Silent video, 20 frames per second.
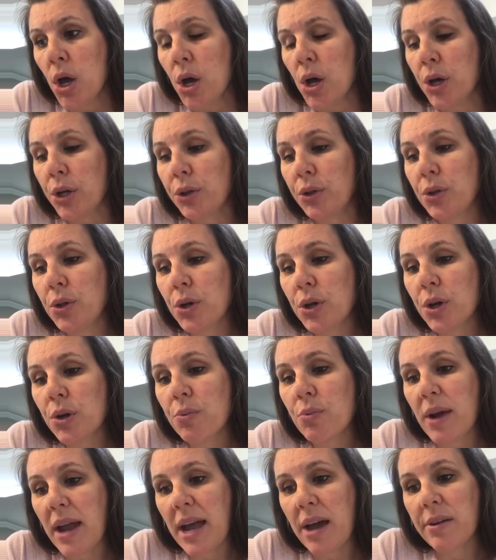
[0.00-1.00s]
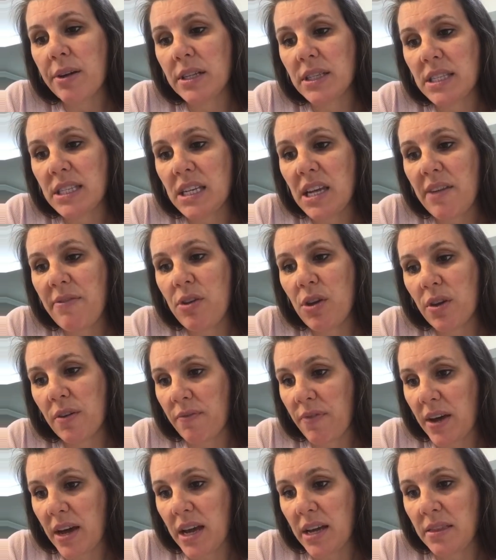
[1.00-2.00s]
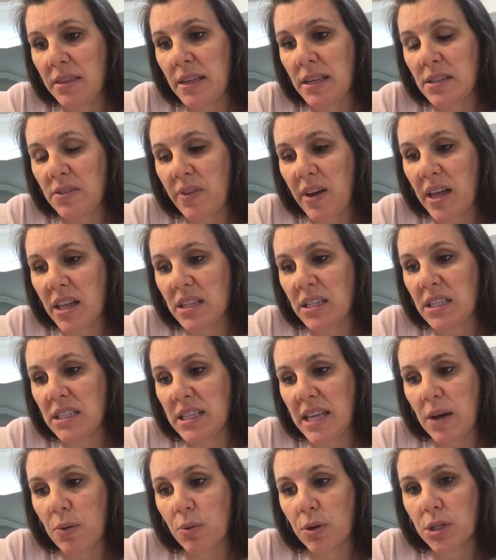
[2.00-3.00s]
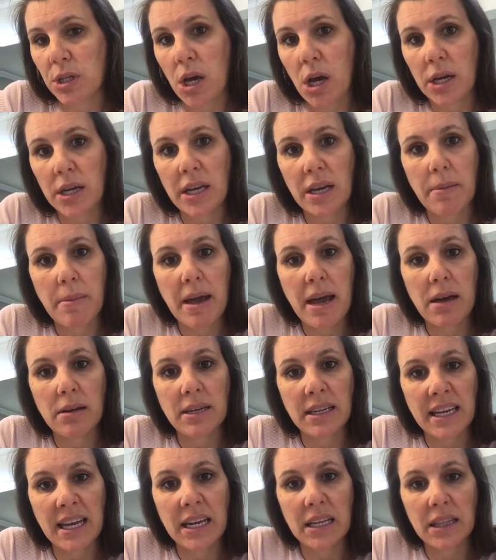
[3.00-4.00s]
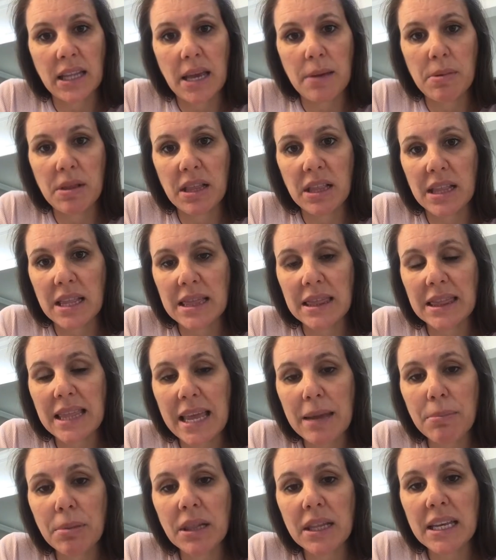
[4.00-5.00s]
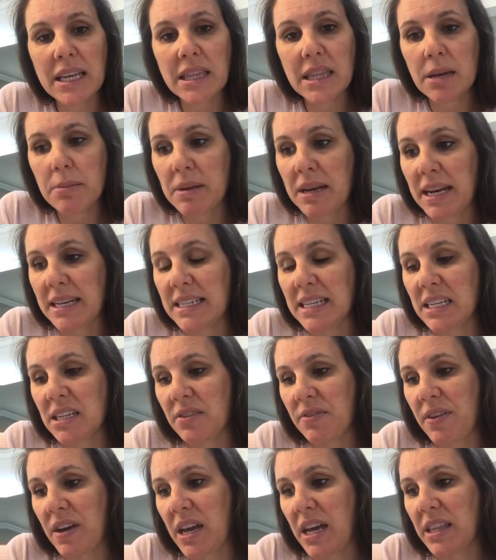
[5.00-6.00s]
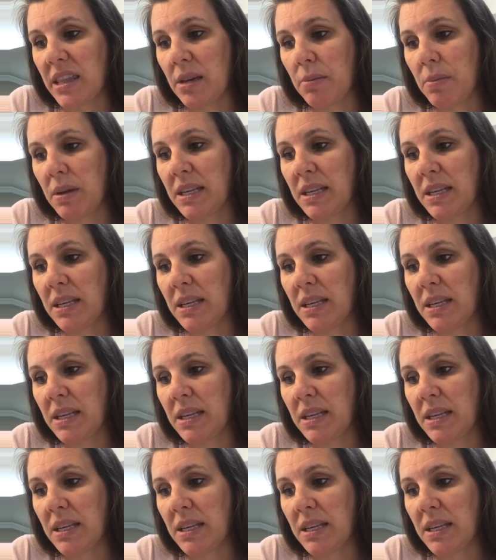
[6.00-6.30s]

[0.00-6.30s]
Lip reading: look around and see if you can find these fallacies that we're talking about and kind of labeling them and identifying them,